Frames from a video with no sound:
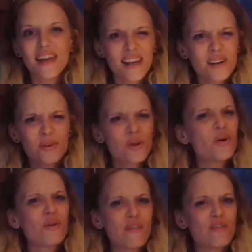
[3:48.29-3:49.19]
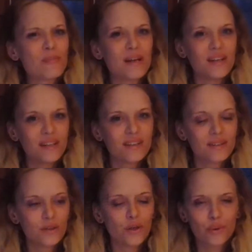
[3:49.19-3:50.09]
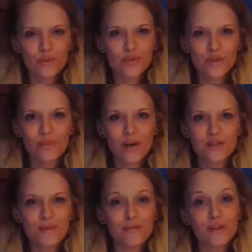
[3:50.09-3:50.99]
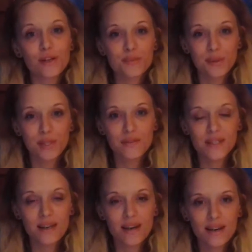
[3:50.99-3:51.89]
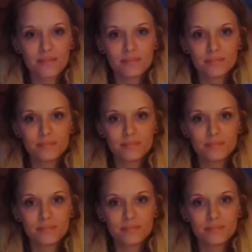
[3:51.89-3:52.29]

And I don't know if everybody, who's going to watch my videos believes in God.